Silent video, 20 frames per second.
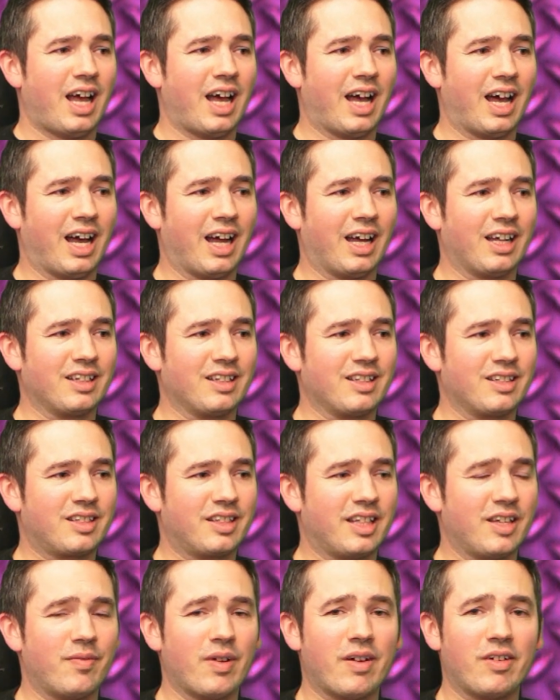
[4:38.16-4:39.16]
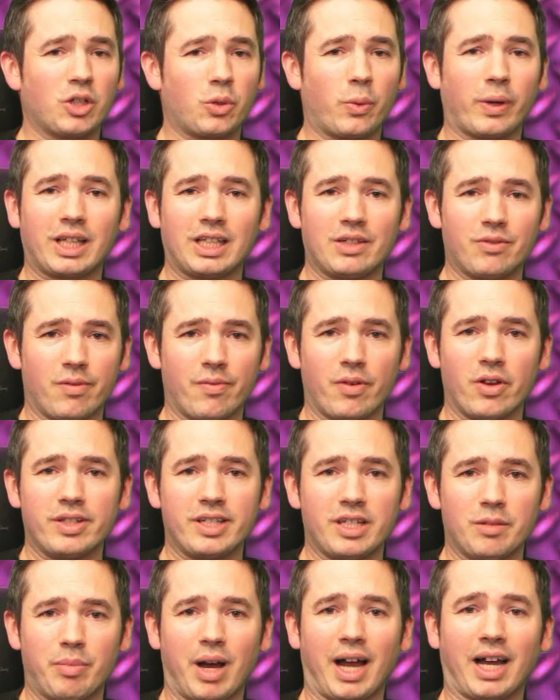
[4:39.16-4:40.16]
and they very quickly
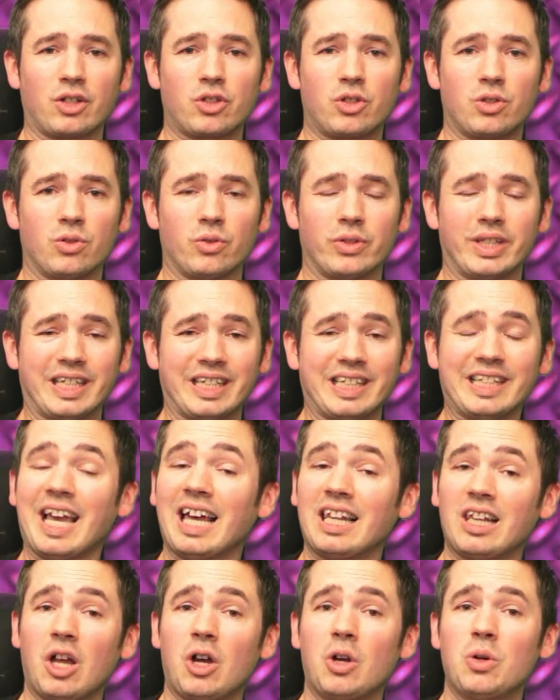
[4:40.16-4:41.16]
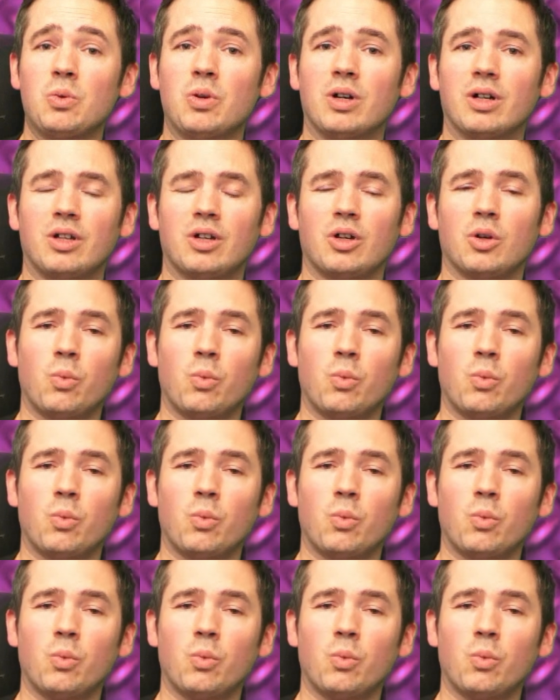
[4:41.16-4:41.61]
reverted back to the yellow